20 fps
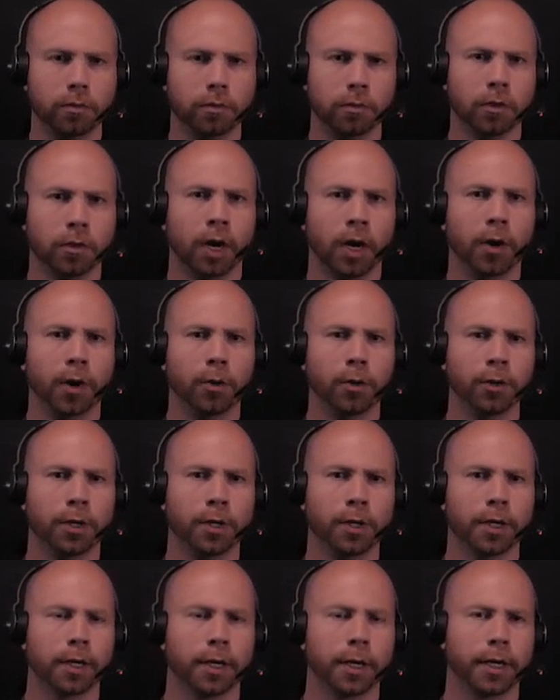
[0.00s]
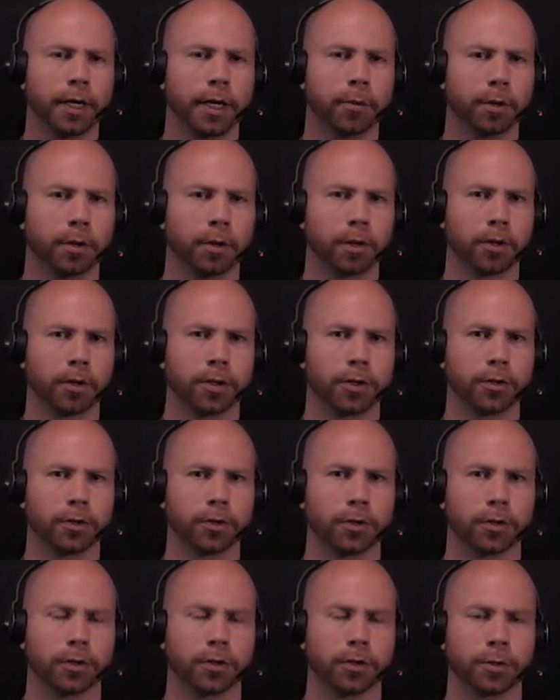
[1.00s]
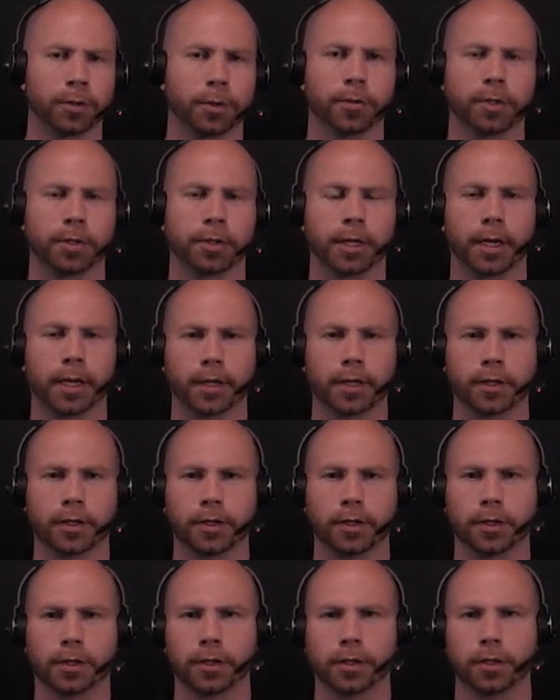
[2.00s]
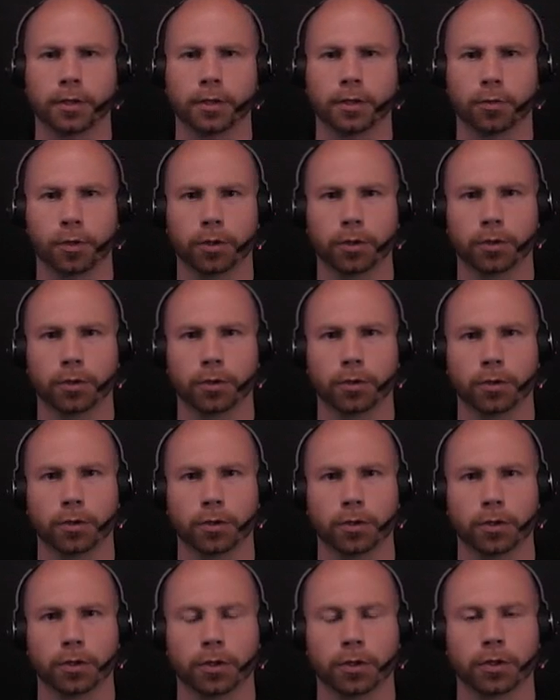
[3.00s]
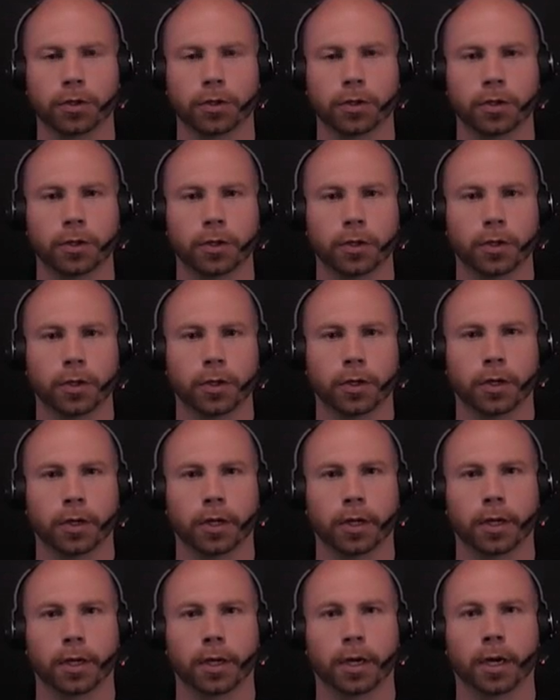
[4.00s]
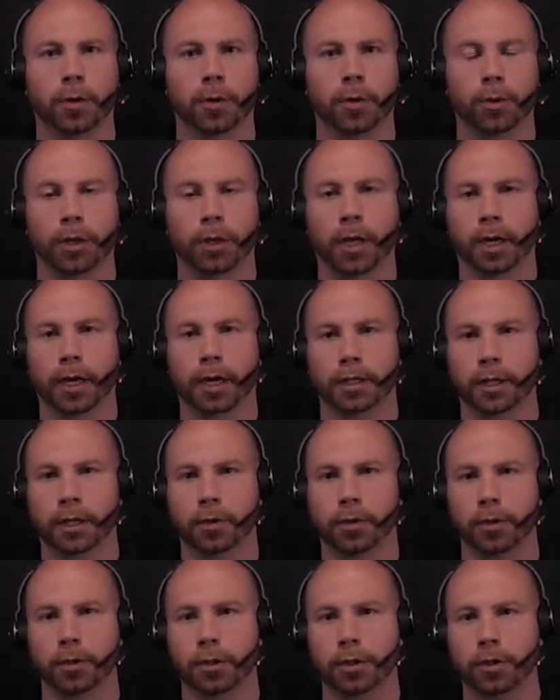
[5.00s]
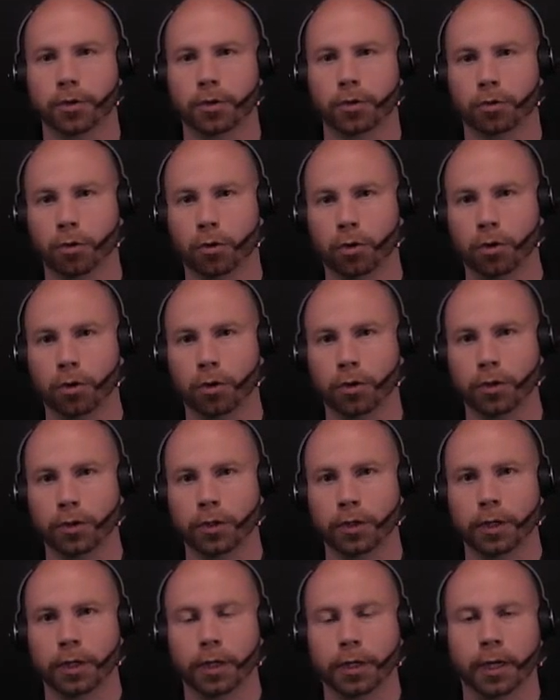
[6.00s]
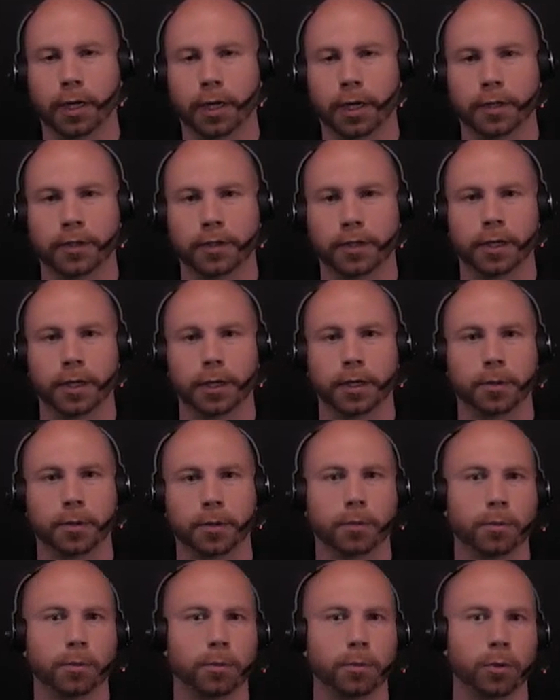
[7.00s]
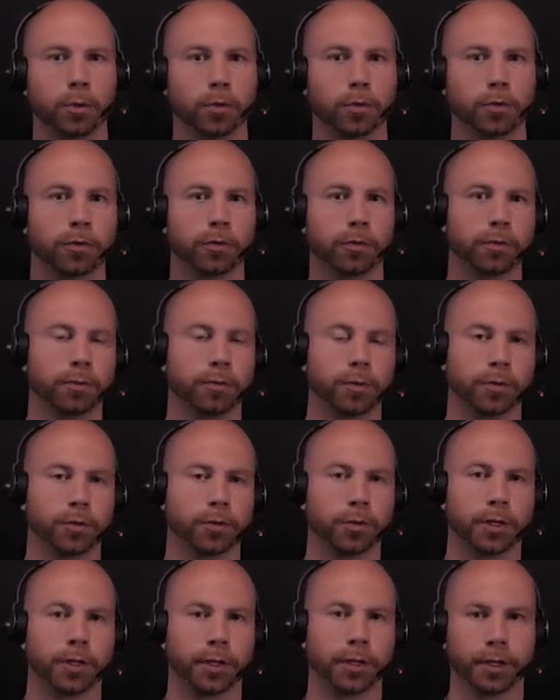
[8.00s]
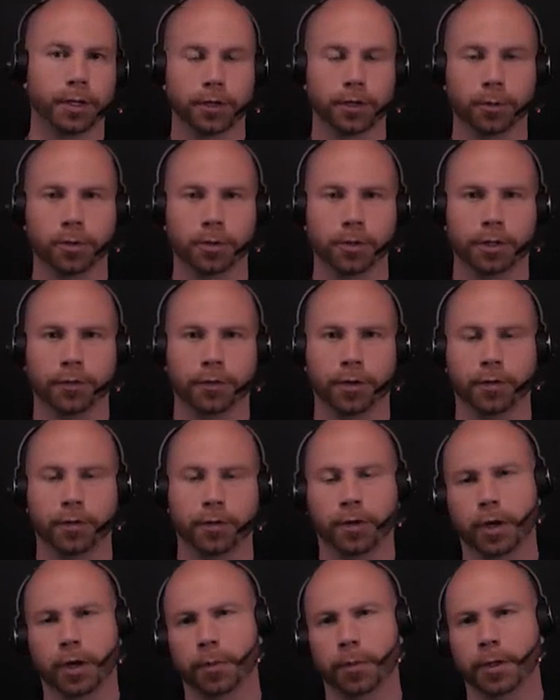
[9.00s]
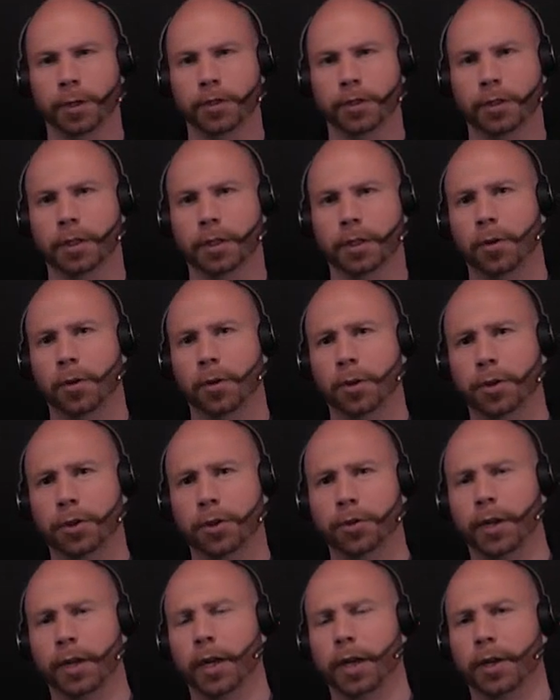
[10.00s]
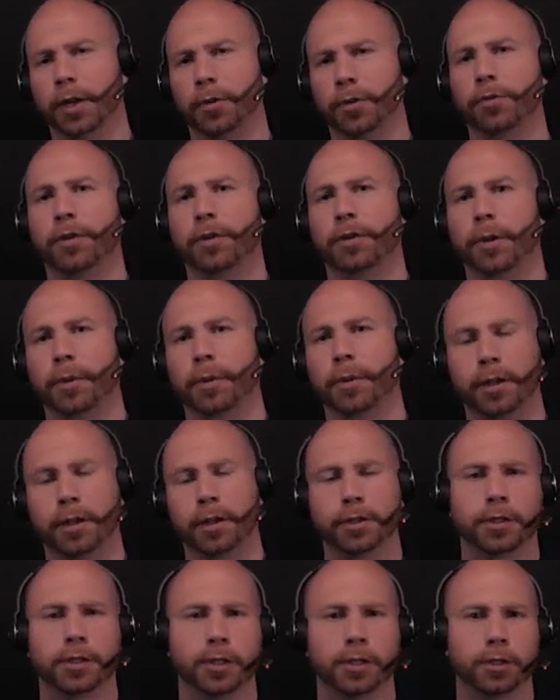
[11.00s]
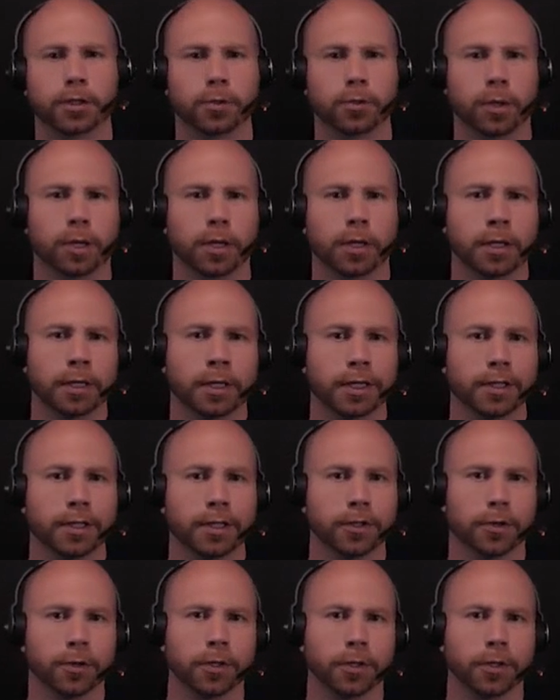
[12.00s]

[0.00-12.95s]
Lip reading: how do we enable our users to be able to get access to these resources? And how do we lock down controls as they move between these specific environments? And how do I do that on a unified policy as well? So in